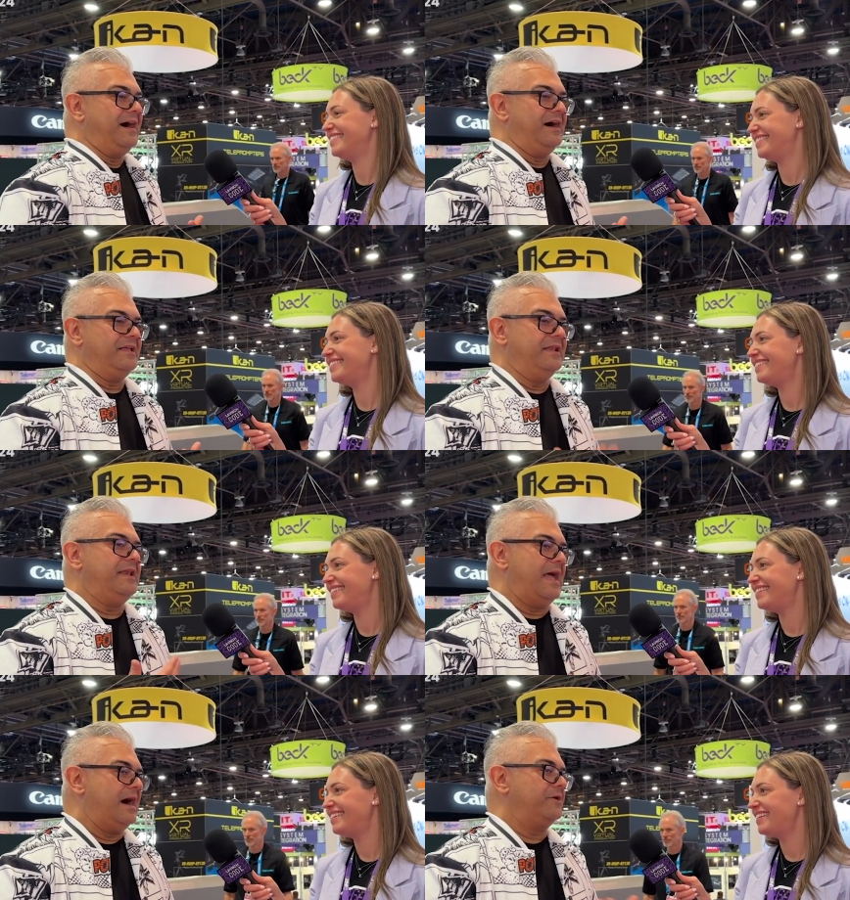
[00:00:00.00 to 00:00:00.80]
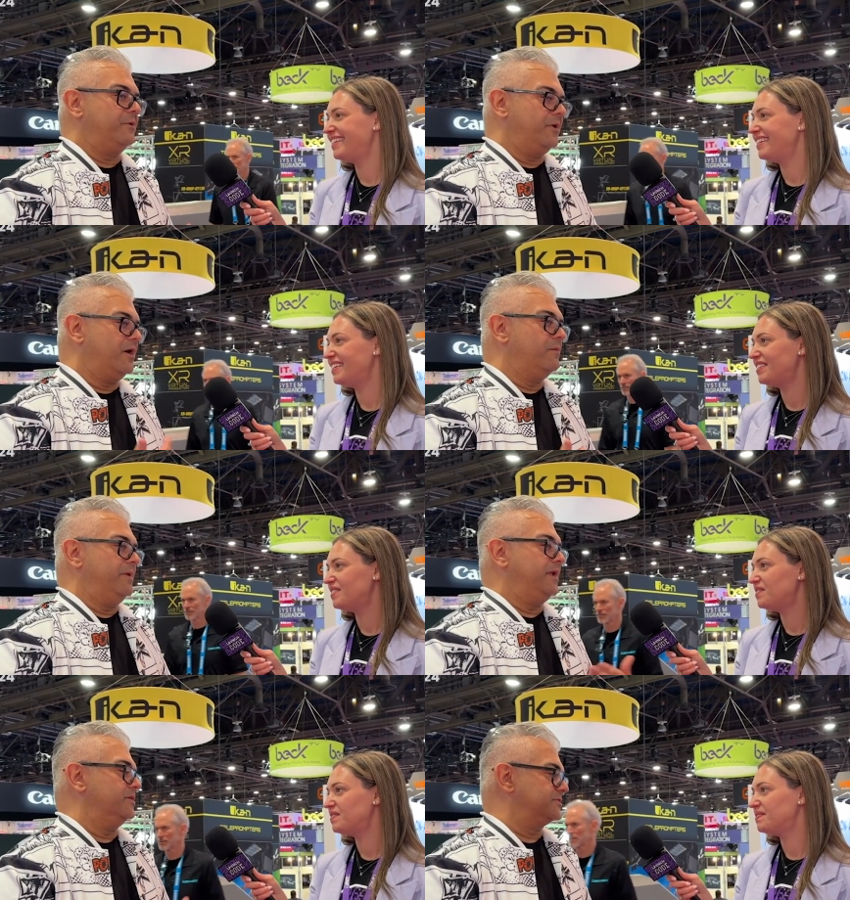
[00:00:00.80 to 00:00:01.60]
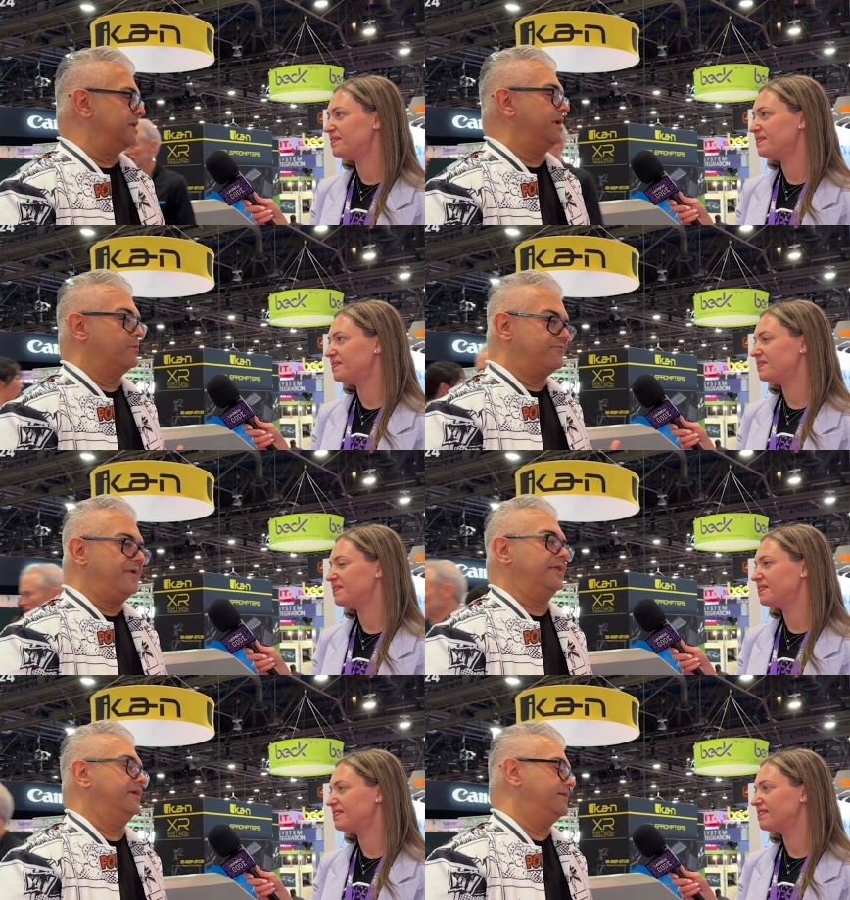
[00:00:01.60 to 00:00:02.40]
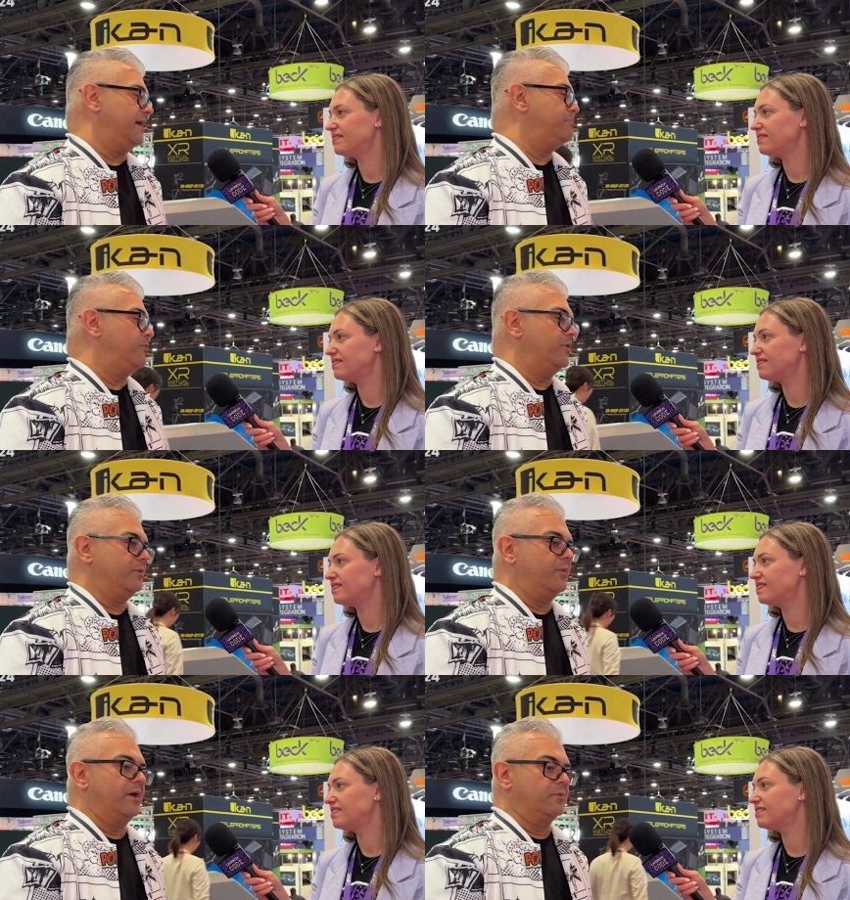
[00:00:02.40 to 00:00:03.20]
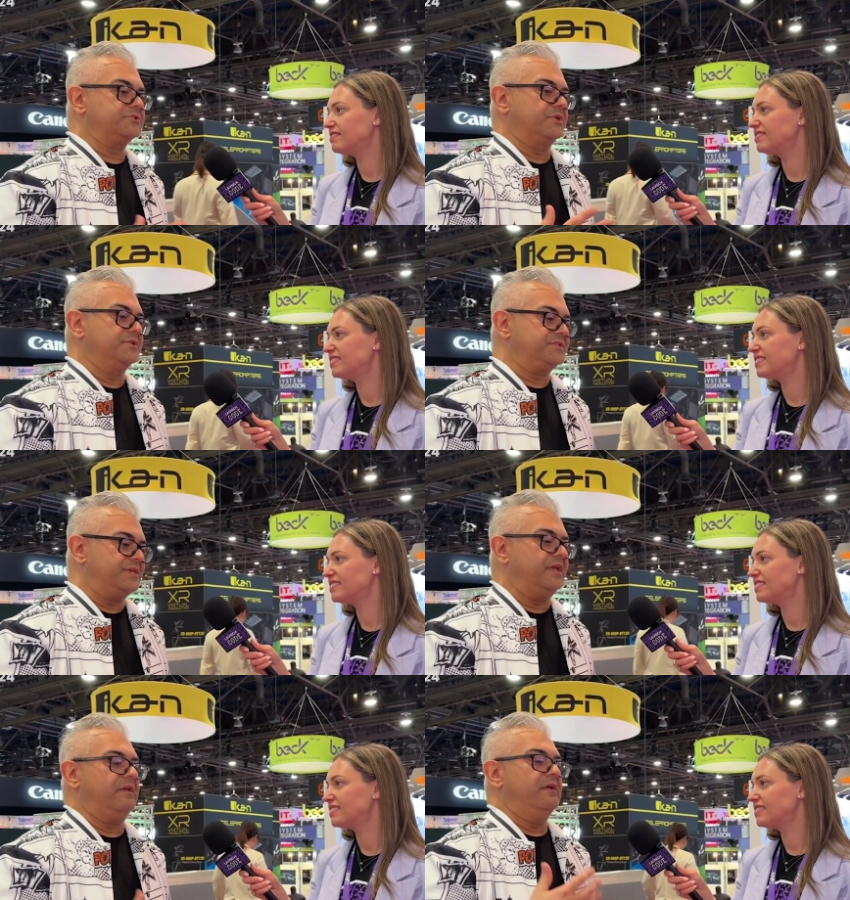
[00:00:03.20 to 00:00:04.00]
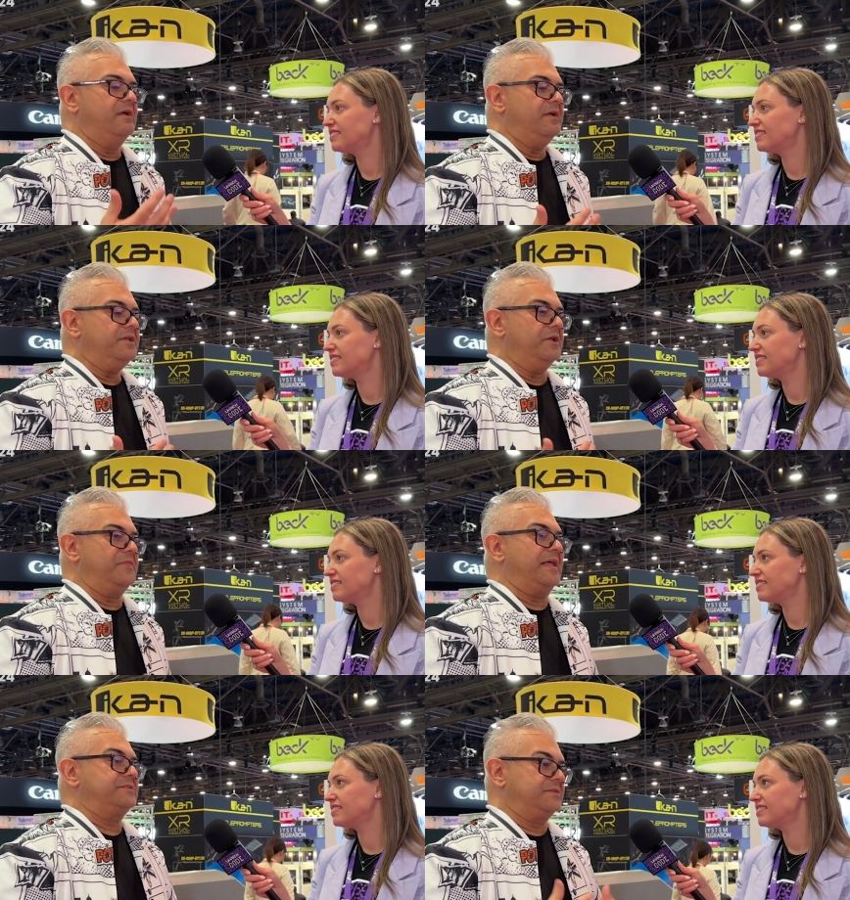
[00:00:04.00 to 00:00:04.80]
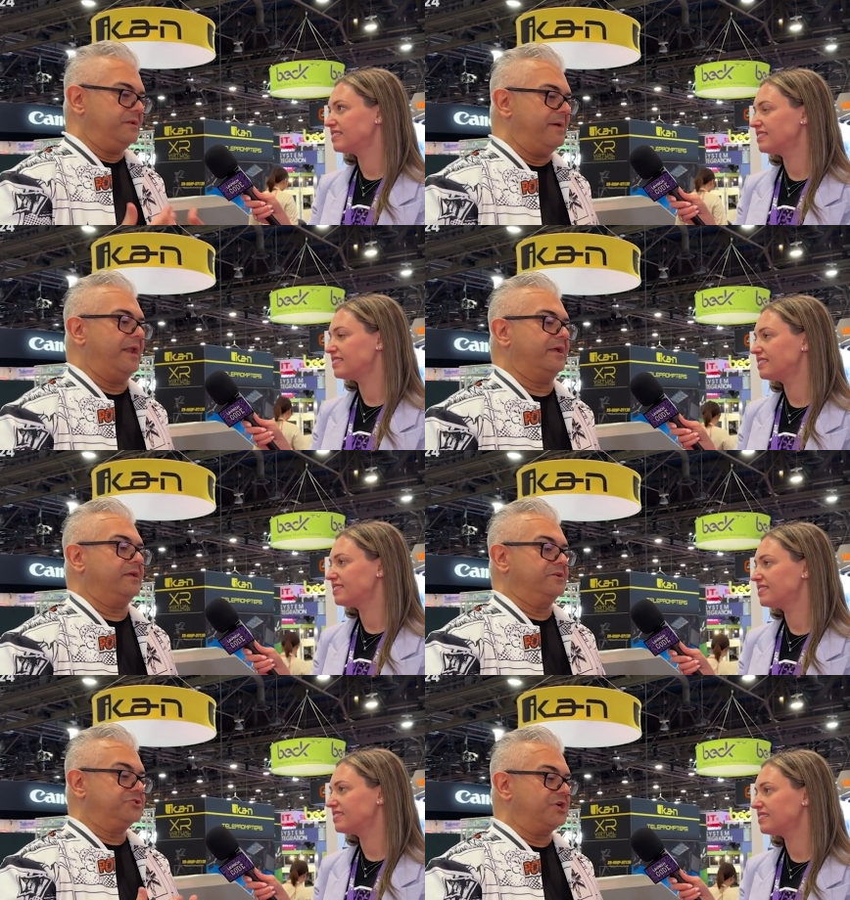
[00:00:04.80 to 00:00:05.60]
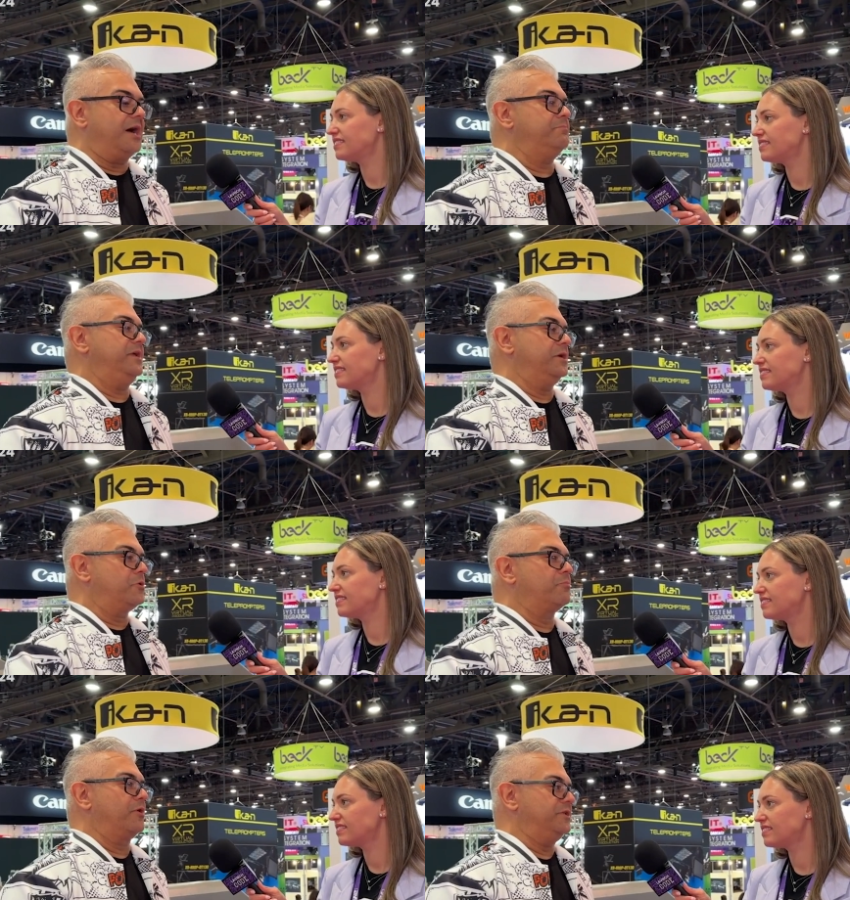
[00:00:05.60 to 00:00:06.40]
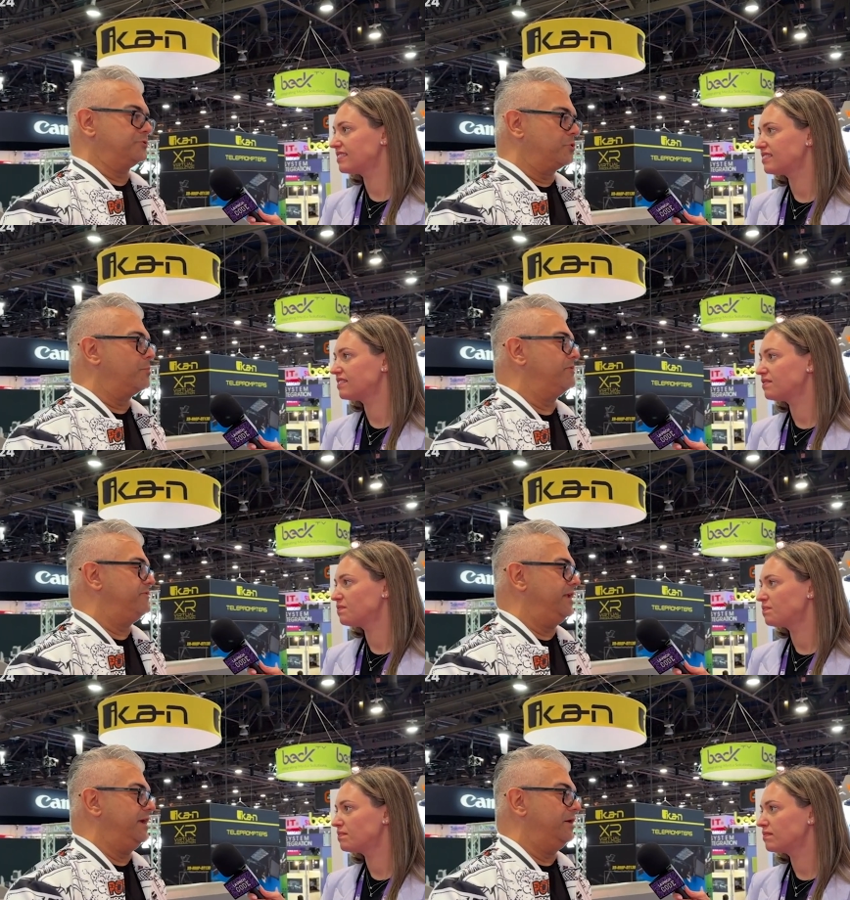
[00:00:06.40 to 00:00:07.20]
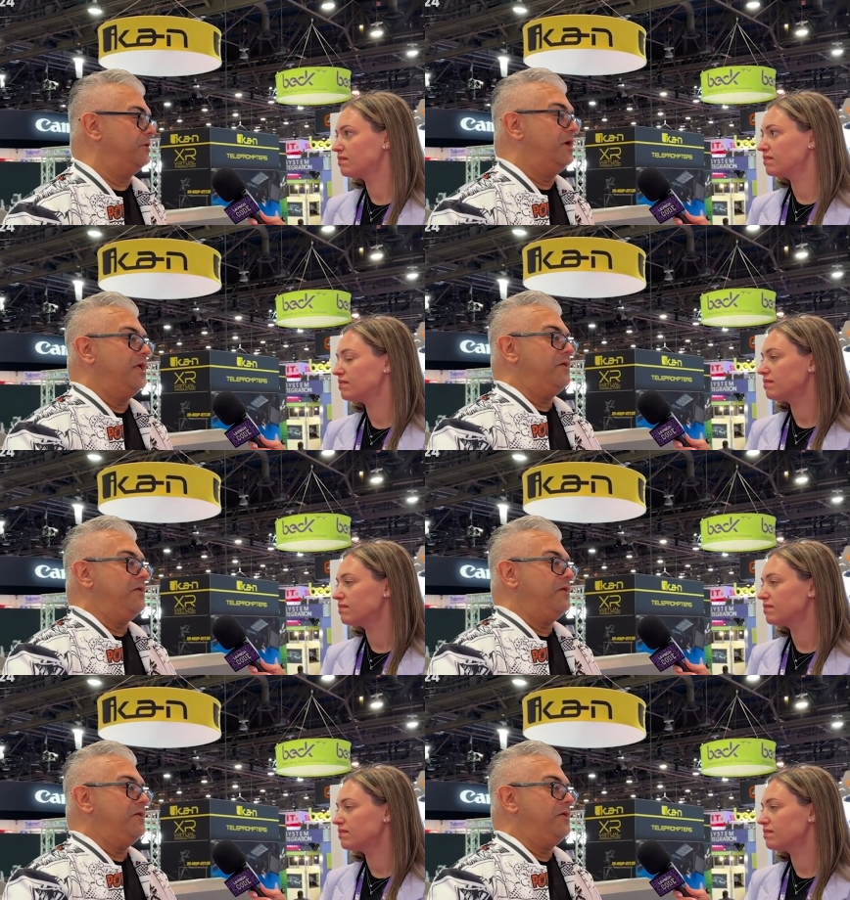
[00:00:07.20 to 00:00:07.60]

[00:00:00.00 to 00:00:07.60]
Speaker 1: Uh, and now here we are, many years later, we're finally at that point where we're starting to see, you know, that cinematic shot being incorporated into a corporate video.